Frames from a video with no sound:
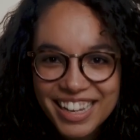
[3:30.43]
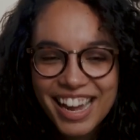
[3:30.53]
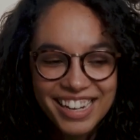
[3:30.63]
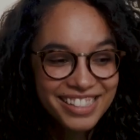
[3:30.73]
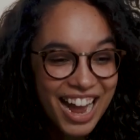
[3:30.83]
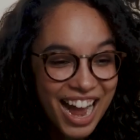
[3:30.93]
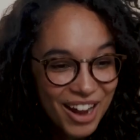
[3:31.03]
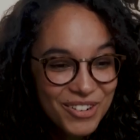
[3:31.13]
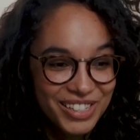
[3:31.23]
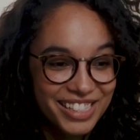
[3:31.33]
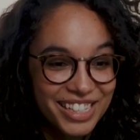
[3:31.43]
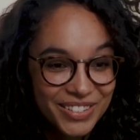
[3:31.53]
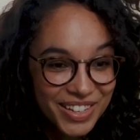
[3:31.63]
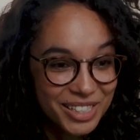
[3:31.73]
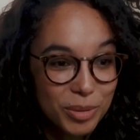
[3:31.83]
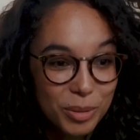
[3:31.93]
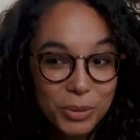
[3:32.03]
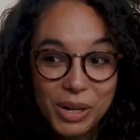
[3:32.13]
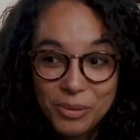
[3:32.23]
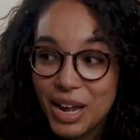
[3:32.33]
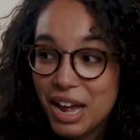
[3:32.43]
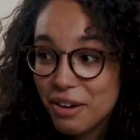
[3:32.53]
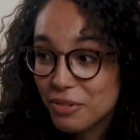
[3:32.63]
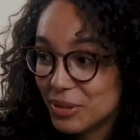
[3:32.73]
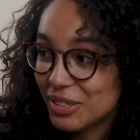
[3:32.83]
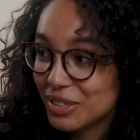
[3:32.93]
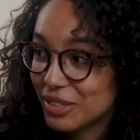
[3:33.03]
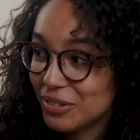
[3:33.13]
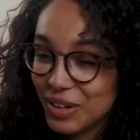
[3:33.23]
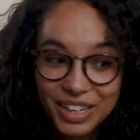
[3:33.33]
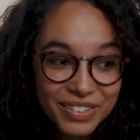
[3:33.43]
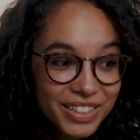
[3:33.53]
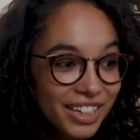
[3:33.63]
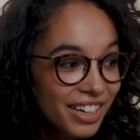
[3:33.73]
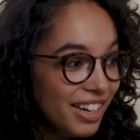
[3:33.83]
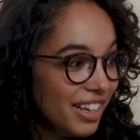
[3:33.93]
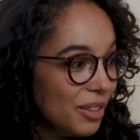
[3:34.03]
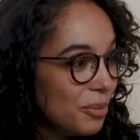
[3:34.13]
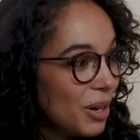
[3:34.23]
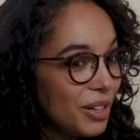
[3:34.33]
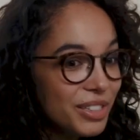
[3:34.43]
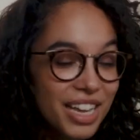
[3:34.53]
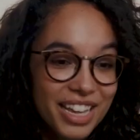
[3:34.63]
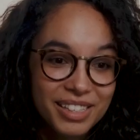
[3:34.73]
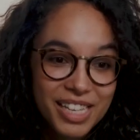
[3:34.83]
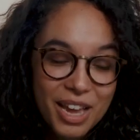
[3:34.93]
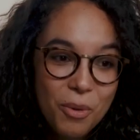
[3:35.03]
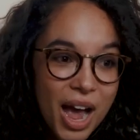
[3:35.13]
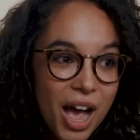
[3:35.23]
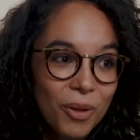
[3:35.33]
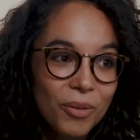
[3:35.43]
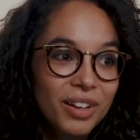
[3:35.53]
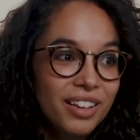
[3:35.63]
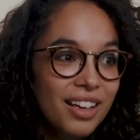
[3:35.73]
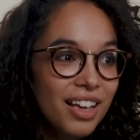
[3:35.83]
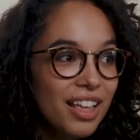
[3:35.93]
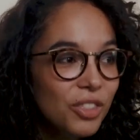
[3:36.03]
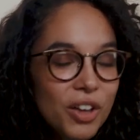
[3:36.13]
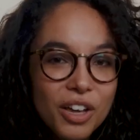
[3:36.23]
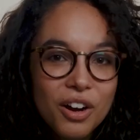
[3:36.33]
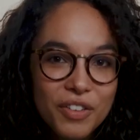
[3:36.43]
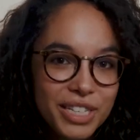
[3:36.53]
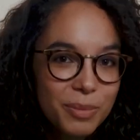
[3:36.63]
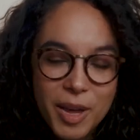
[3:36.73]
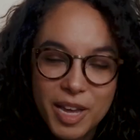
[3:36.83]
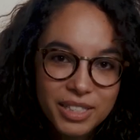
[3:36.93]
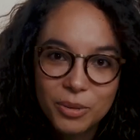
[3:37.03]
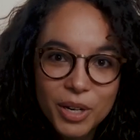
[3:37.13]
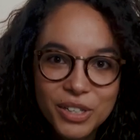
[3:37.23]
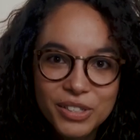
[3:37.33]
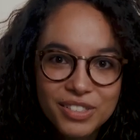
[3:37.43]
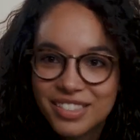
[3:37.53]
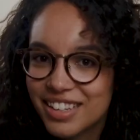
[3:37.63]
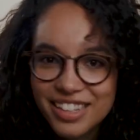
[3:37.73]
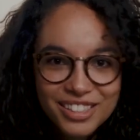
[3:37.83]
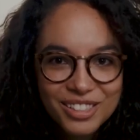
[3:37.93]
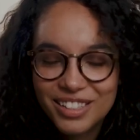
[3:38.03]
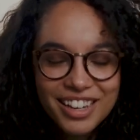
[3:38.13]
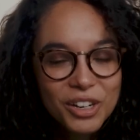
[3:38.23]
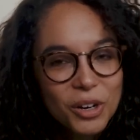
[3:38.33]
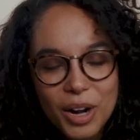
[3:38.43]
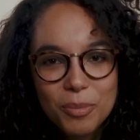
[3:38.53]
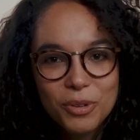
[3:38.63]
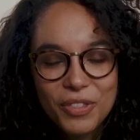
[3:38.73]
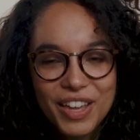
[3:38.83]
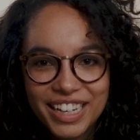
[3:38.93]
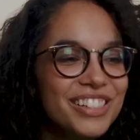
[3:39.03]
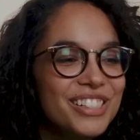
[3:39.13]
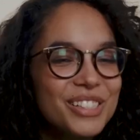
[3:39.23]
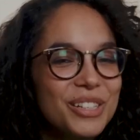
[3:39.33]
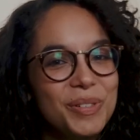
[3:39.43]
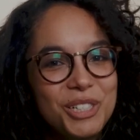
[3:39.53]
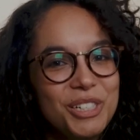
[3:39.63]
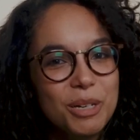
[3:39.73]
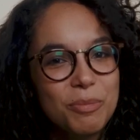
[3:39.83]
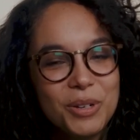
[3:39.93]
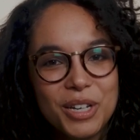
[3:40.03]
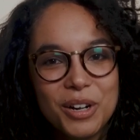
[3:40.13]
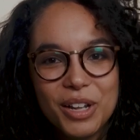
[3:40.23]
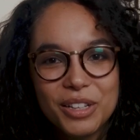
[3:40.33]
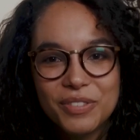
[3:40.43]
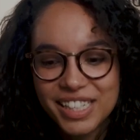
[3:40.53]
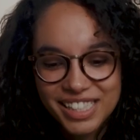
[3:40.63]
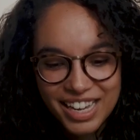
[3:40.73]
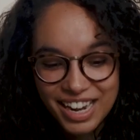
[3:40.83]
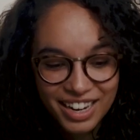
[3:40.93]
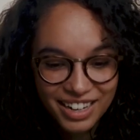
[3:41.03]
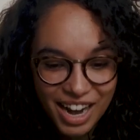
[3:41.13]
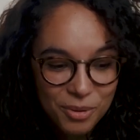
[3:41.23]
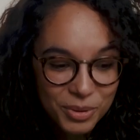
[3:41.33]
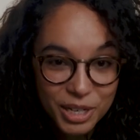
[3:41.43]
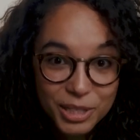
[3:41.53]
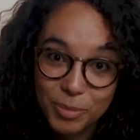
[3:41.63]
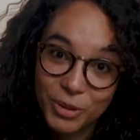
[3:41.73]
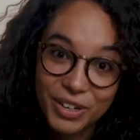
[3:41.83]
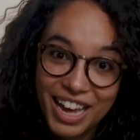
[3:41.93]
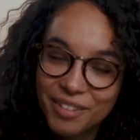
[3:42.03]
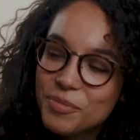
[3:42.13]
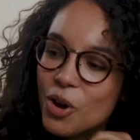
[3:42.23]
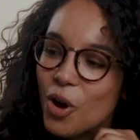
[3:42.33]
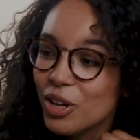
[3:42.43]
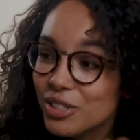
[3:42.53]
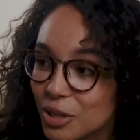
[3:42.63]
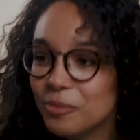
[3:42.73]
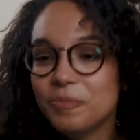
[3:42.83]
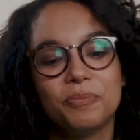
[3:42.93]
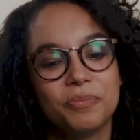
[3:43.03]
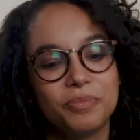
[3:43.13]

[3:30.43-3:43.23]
And I want to give that to people. I want everyone to look around the world and say, wow, look at all these Pacey Witters. It's an incredible thing. There's so much unique beauty in all of us, and I want to explore that. Also,